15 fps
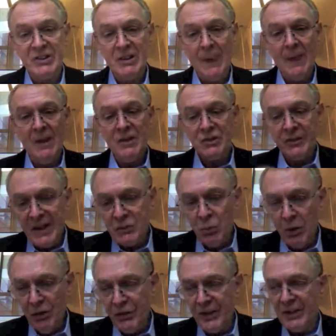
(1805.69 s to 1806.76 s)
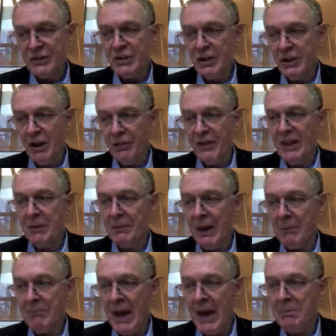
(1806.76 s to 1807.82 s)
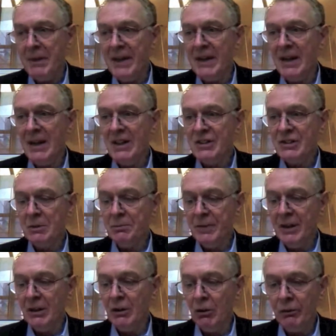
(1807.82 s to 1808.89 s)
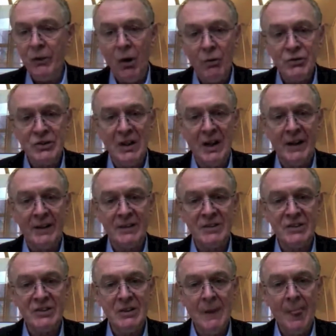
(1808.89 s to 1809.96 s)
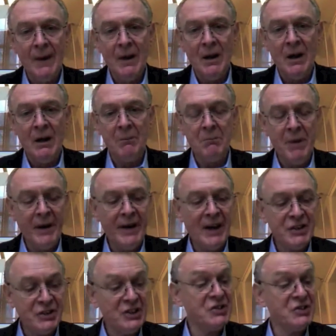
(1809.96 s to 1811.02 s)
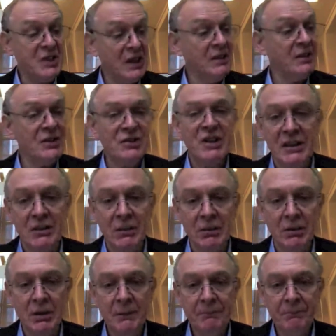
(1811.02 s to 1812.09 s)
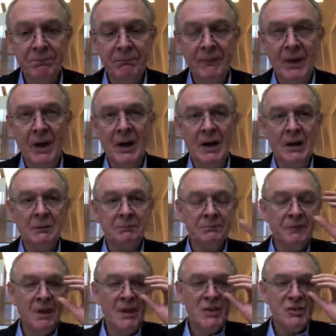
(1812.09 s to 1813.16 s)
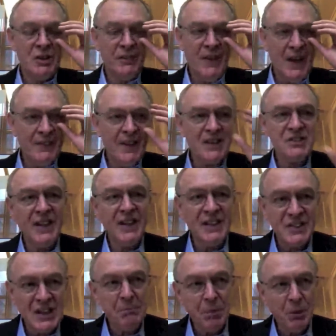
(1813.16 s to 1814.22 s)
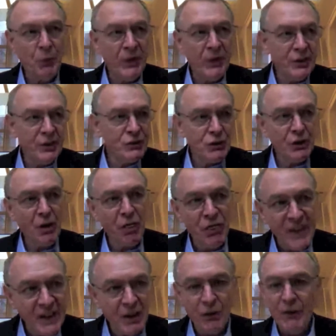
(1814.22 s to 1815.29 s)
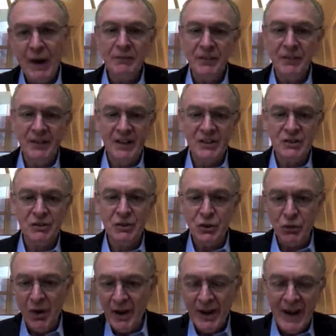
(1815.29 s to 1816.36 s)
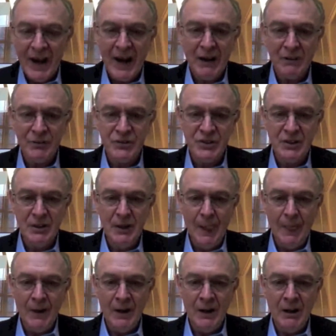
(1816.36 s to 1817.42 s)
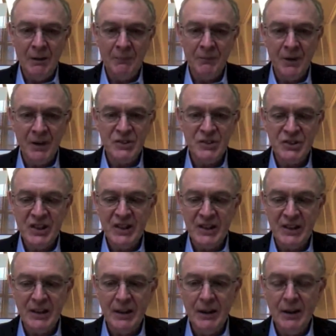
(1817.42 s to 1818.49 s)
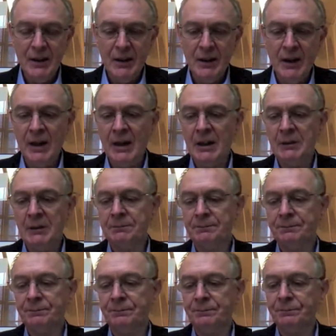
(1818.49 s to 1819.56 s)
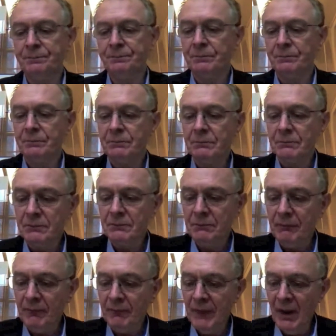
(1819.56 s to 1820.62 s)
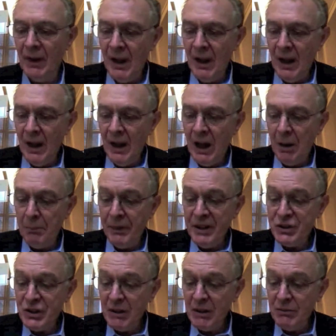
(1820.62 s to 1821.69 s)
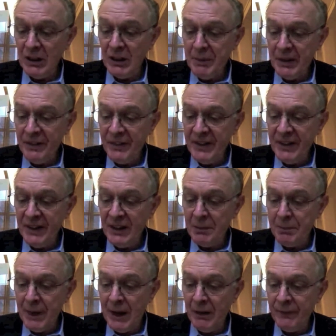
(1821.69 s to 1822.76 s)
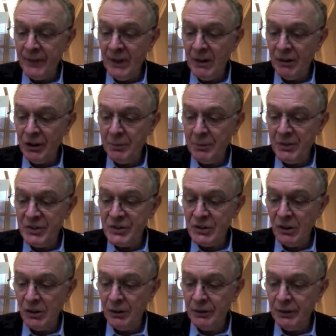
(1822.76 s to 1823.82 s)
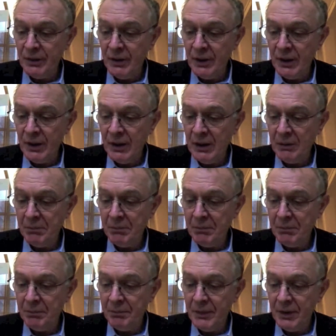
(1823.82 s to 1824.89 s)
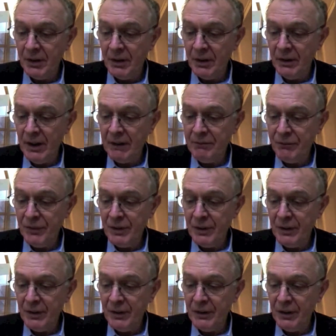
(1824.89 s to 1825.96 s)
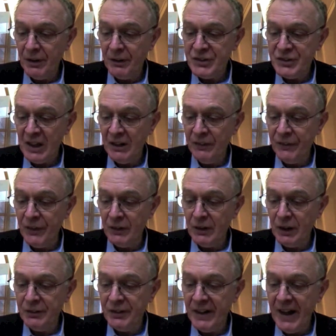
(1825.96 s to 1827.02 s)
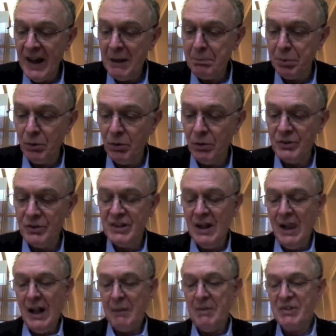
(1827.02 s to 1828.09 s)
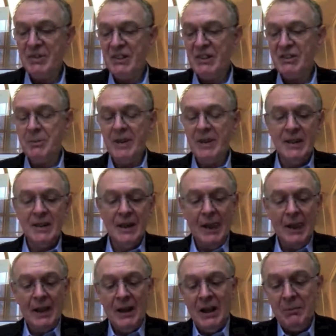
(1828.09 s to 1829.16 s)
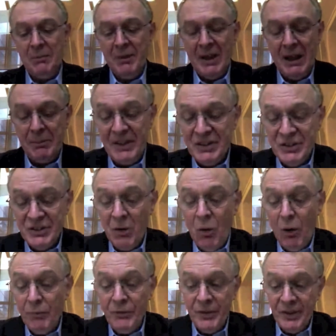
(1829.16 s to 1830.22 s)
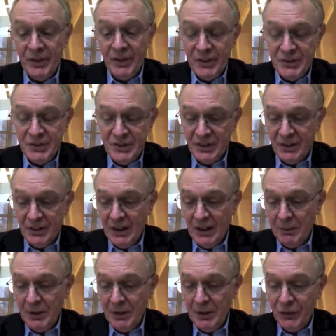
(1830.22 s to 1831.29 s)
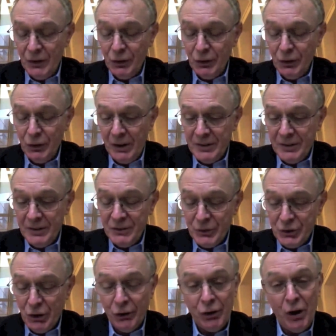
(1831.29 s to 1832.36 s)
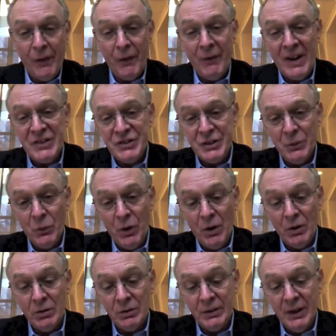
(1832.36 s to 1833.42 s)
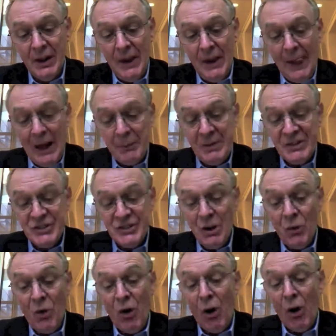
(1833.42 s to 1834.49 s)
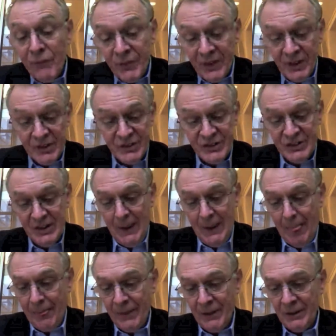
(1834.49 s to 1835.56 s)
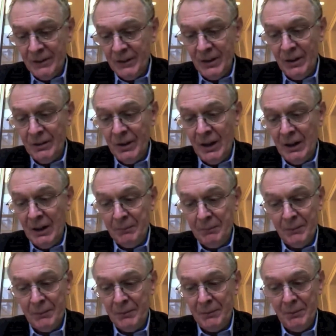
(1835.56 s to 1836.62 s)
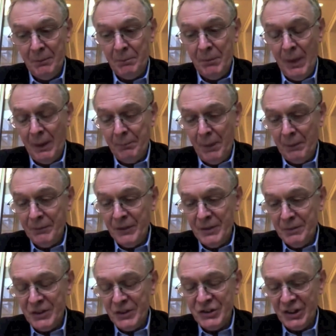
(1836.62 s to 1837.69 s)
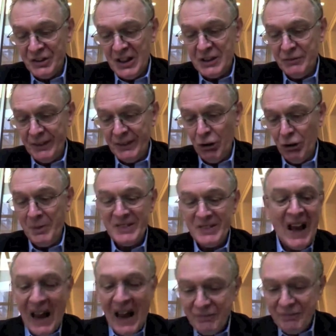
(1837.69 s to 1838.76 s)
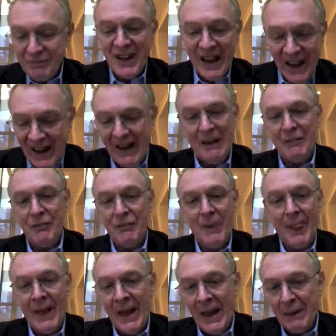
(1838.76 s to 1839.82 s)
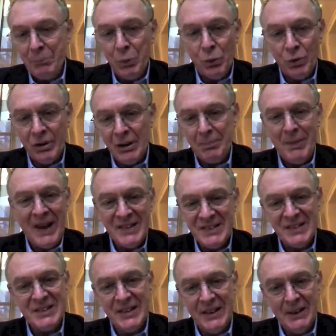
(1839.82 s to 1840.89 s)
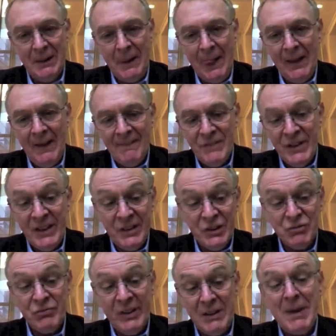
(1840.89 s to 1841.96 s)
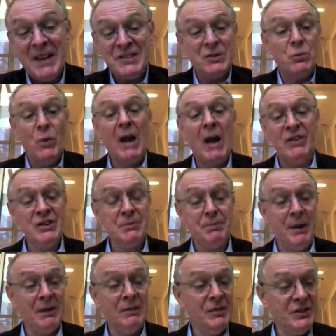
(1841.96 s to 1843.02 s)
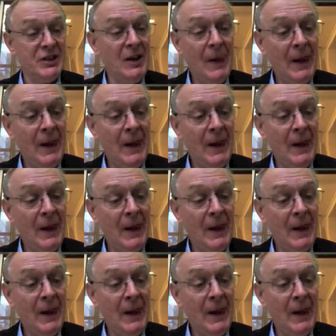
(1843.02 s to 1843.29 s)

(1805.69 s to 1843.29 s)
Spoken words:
So that's one thing. So you're going to think that maybe something along those lines might actually send the signal. So that's an example where you just got to think around things and try it out and see. But in general, I mean, thinking about the arguments on, the London airport, I mean, it seems to me, it's so obvious that if you look at what's going on in the rest of the world, I mean, it's so obvious that, that successful economies have to have airport capacity. So it doesn't really matter where it's built.